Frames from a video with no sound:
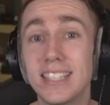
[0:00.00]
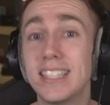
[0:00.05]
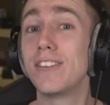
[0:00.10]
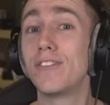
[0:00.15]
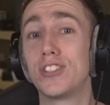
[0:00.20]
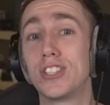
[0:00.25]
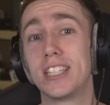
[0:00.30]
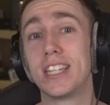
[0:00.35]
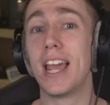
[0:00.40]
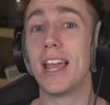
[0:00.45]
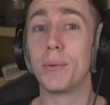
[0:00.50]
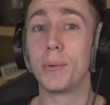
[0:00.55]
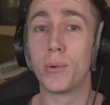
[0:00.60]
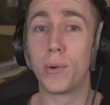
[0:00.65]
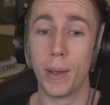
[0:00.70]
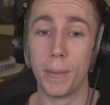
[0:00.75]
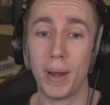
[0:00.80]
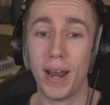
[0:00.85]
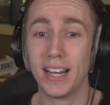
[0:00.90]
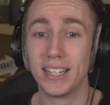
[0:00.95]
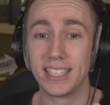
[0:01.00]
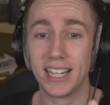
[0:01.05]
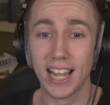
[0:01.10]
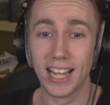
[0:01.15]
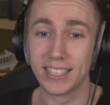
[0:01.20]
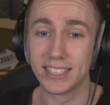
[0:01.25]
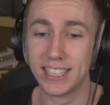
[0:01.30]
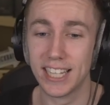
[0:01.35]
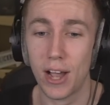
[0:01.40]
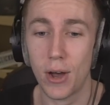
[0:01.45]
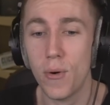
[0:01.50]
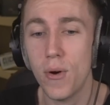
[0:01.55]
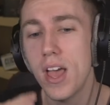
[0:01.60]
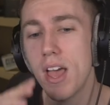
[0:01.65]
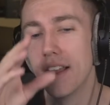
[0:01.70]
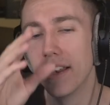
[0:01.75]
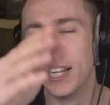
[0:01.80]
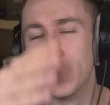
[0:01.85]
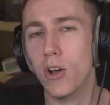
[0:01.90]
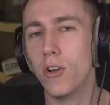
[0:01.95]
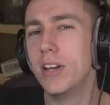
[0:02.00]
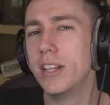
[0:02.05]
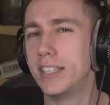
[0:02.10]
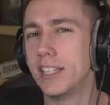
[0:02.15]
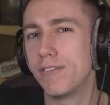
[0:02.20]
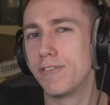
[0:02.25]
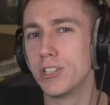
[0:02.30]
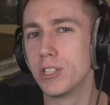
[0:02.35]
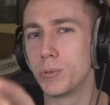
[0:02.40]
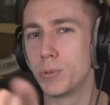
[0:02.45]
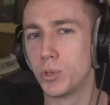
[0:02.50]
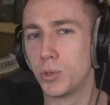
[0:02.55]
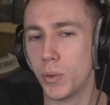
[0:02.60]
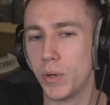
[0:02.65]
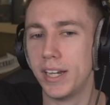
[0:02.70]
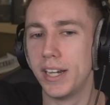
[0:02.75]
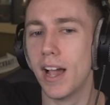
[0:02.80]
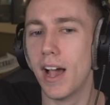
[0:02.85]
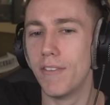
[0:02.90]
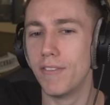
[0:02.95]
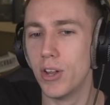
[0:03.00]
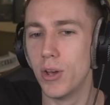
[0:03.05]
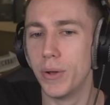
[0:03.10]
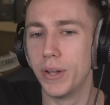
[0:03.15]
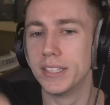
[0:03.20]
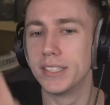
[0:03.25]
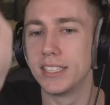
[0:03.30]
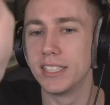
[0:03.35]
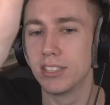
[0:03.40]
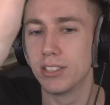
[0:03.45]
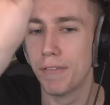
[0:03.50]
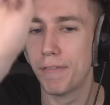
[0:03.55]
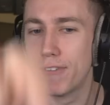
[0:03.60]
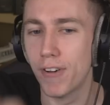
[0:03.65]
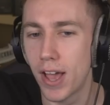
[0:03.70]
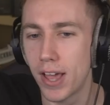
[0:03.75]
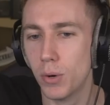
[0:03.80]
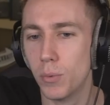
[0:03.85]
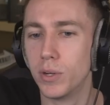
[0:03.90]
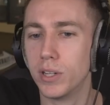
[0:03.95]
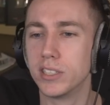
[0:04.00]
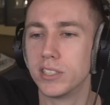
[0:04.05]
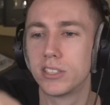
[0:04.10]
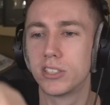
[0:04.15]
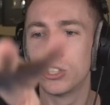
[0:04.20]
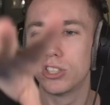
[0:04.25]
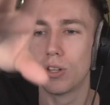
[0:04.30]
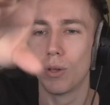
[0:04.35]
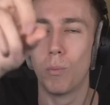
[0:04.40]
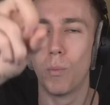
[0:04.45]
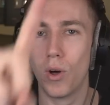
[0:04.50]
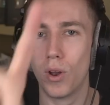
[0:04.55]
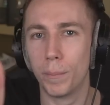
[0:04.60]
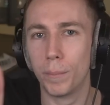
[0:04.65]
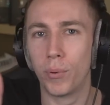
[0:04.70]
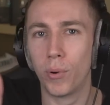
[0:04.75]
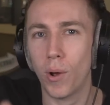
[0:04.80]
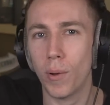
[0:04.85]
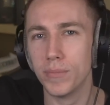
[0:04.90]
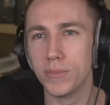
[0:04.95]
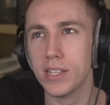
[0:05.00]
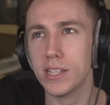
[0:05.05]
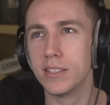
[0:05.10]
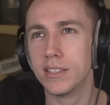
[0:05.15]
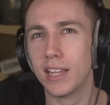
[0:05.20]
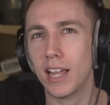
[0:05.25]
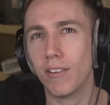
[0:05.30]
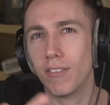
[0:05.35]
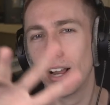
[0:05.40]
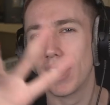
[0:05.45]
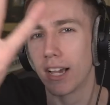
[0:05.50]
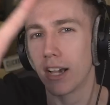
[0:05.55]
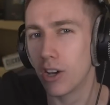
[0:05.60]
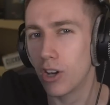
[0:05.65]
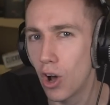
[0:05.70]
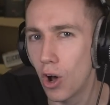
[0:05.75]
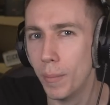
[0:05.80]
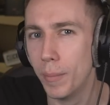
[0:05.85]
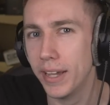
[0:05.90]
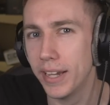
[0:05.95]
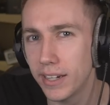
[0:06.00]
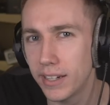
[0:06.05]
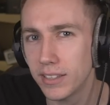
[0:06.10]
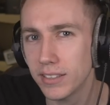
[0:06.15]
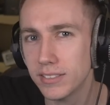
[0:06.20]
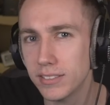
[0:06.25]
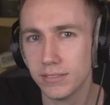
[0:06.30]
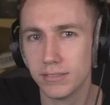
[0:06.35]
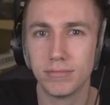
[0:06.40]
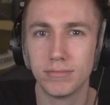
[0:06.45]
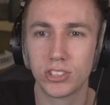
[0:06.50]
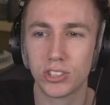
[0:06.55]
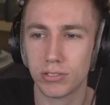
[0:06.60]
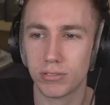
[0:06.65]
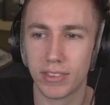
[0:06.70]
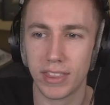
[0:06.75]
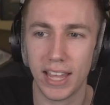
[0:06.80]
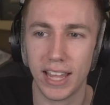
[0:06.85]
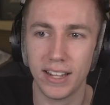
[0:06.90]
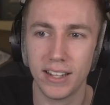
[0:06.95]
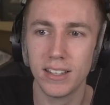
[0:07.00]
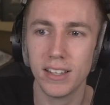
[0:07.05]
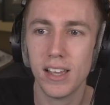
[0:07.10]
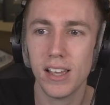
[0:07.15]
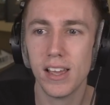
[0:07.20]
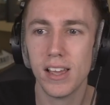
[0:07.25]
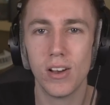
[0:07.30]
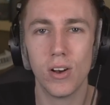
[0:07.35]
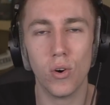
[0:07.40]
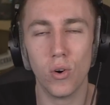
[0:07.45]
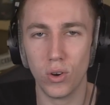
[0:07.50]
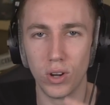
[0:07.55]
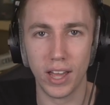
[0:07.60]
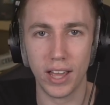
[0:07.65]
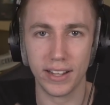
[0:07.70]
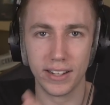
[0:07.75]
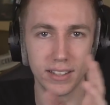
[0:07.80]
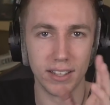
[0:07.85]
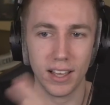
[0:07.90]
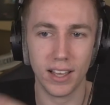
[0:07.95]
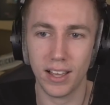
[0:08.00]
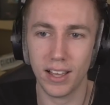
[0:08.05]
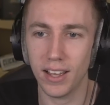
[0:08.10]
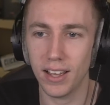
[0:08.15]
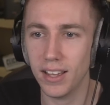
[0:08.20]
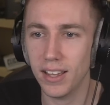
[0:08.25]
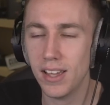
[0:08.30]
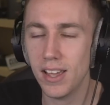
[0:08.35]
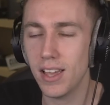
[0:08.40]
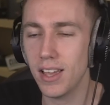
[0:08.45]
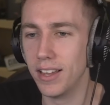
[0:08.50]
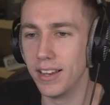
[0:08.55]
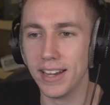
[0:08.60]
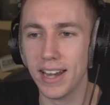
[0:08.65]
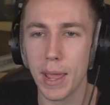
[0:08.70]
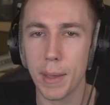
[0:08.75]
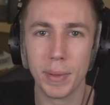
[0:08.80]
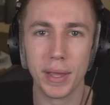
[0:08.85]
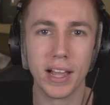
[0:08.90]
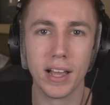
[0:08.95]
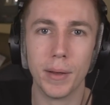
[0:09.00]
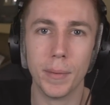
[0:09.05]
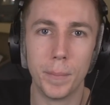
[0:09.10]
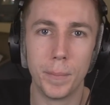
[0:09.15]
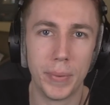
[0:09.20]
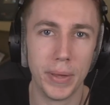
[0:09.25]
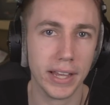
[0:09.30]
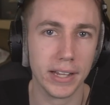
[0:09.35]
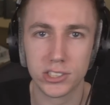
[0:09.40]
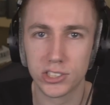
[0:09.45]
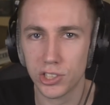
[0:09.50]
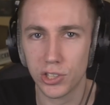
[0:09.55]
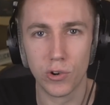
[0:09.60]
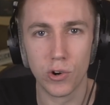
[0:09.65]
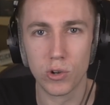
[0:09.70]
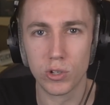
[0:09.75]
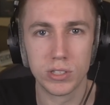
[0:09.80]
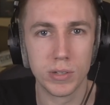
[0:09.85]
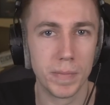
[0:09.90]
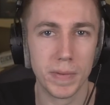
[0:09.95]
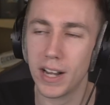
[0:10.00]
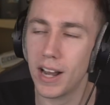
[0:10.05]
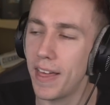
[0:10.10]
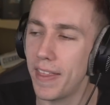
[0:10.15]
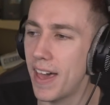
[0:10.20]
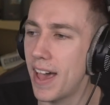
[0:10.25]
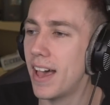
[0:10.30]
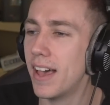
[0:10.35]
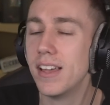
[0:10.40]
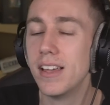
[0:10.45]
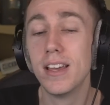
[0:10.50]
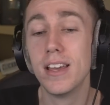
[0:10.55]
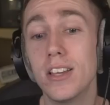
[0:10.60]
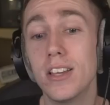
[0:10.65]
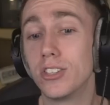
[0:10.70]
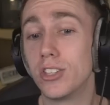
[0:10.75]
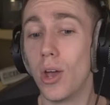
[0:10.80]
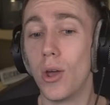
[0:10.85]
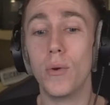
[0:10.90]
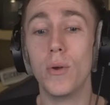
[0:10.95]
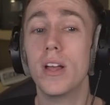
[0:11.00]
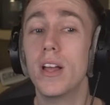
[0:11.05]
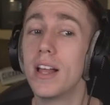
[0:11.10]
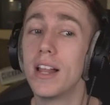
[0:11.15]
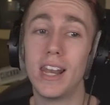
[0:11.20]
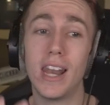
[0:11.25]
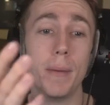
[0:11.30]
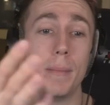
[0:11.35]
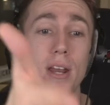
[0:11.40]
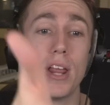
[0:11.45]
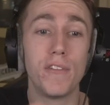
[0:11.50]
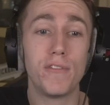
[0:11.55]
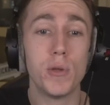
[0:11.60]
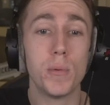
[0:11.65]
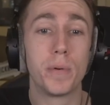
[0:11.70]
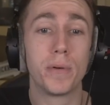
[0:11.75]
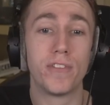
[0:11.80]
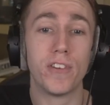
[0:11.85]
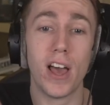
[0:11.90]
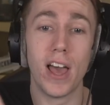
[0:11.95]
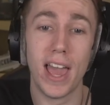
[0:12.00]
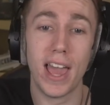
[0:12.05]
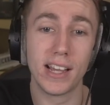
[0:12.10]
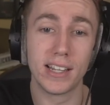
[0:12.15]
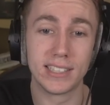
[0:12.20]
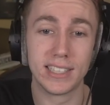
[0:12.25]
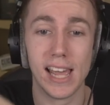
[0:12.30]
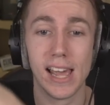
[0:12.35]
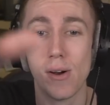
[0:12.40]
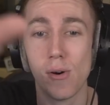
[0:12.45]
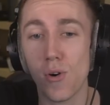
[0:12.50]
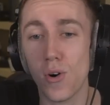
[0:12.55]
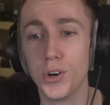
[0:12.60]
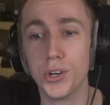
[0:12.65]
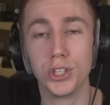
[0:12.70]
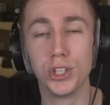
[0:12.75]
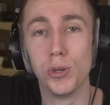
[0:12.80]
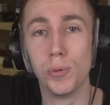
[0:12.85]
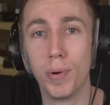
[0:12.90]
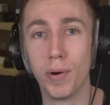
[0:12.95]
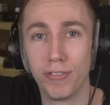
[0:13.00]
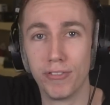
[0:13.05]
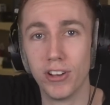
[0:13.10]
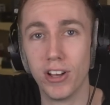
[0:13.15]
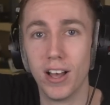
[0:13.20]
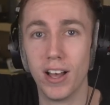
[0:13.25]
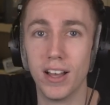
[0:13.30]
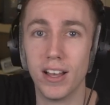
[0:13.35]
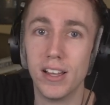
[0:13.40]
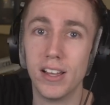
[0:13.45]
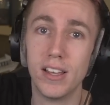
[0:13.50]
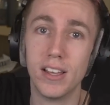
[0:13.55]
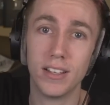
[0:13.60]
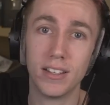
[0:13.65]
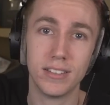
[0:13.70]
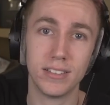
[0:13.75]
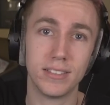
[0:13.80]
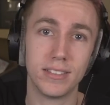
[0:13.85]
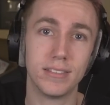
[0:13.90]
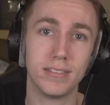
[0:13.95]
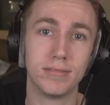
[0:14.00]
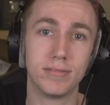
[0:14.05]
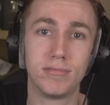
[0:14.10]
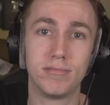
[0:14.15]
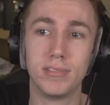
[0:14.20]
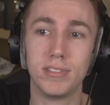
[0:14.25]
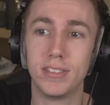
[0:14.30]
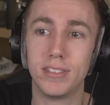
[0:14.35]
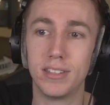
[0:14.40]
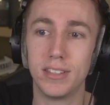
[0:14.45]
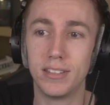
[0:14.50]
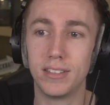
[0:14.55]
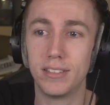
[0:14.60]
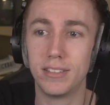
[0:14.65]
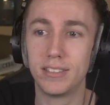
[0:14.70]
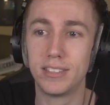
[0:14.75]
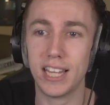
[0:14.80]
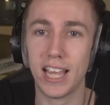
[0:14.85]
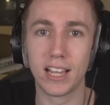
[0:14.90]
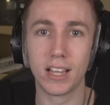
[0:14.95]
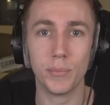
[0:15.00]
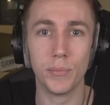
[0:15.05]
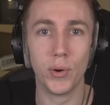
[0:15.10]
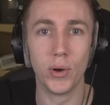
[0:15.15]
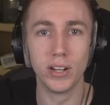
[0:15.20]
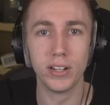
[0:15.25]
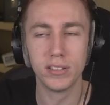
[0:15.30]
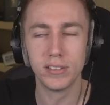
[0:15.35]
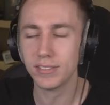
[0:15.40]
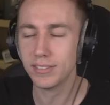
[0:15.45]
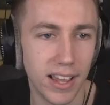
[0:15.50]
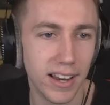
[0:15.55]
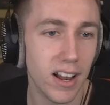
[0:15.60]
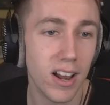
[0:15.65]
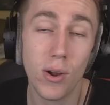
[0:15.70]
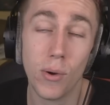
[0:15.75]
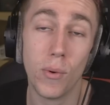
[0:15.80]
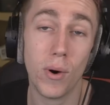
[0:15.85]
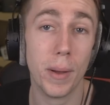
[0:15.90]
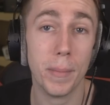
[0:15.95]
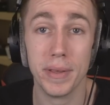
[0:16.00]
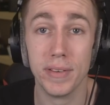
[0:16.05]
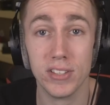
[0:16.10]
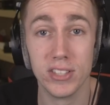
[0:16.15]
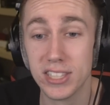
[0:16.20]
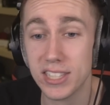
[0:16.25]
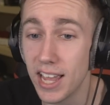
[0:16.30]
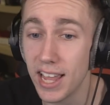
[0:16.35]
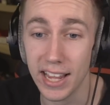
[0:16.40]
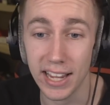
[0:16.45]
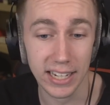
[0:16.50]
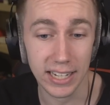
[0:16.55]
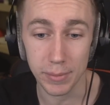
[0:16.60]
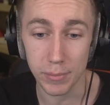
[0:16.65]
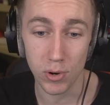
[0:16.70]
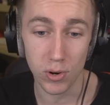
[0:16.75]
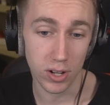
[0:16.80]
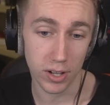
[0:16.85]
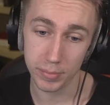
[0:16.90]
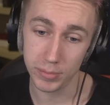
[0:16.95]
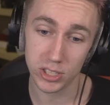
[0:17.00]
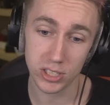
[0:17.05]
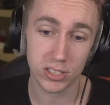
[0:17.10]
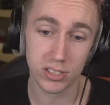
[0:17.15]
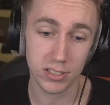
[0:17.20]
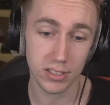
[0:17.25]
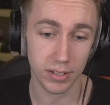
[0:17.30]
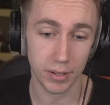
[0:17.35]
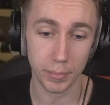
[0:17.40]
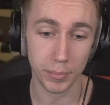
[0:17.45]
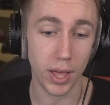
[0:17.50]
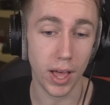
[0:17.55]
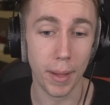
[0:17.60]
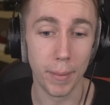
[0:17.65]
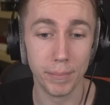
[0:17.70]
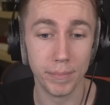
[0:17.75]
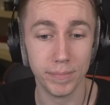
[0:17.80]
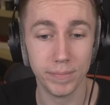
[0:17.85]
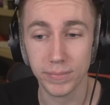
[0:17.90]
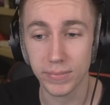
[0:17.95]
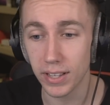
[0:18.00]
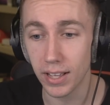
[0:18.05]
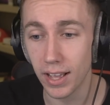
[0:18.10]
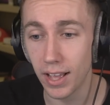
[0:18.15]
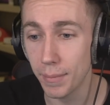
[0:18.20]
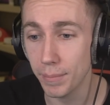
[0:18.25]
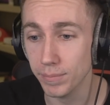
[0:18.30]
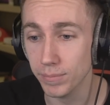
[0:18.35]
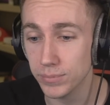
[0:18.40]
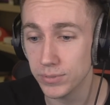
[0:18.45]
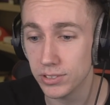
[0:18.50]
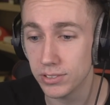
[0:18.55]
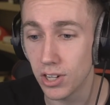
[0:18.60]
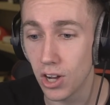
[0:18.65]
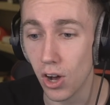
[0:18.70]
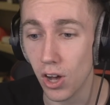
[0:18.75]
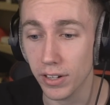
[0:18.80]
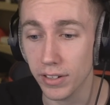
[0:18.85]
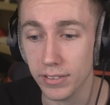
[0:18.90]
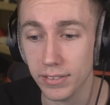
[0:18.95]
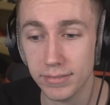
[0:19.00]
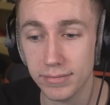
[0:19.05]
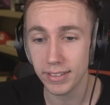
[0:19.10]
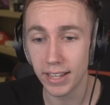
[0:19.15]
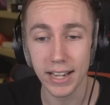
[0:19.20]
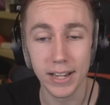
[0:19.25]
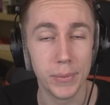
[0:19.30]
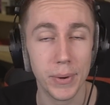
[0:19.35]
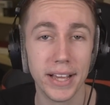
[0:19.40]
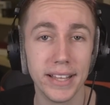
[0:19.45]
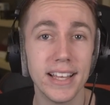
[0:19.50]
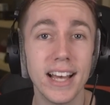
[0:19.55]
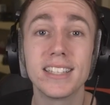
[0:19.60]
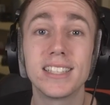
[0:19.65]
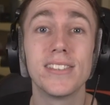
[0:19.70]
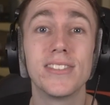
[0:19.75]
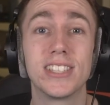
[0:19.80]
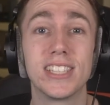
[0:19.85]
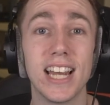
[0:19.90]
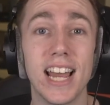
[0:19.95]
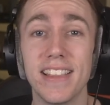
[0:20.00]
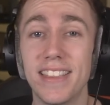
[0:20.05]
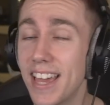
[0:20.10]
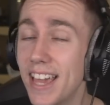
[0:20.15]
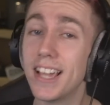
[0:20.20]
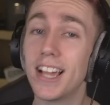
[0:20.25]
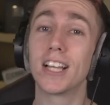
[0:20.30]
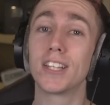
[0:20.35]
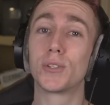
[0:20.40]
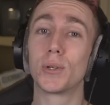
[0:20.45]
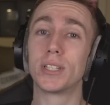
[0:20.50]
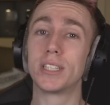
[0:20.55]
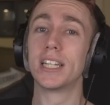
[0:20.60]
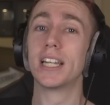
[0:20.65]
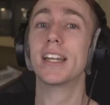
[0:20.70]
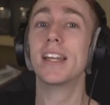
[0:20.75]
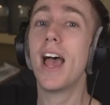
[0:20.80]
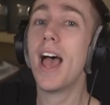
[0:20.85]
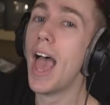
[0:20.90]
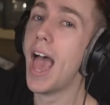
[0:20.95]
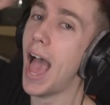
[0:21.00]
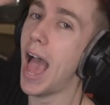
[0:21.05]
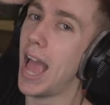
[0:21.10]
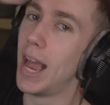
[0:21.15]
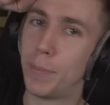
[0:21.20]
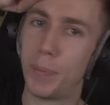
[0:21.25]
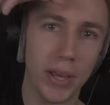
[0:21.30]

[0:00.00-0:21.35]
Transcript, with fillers: is it for today with Quiplash XL. The only difference between it I've noticed is the final one is just a 1 prompt instead of like a comic thing or like naming a picture or something like that. So let me know if you prefer XL or you prefer the second one. I don't know what I'm even saying anymore. I'm gone. Anyway, that's it for today. Thank you guys for watching, and